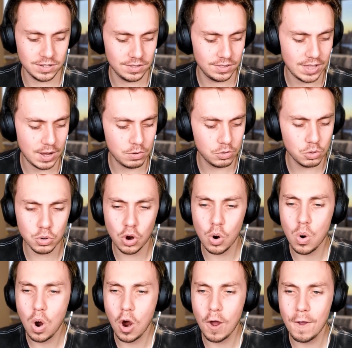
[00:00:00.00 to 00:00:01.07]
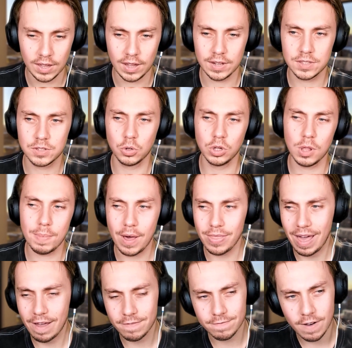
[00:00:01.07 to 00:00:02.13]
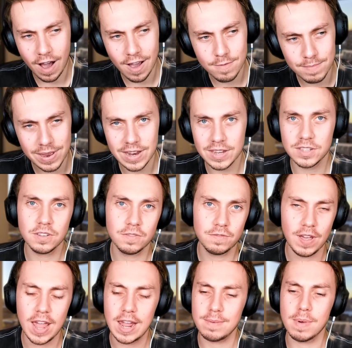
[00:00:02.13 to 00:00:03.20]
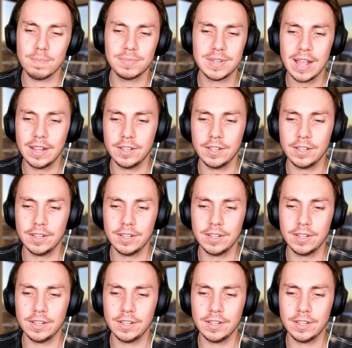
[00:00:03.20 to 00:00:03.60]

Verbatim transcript: They would all go home. It's all about that five minutes of fame, I'm telling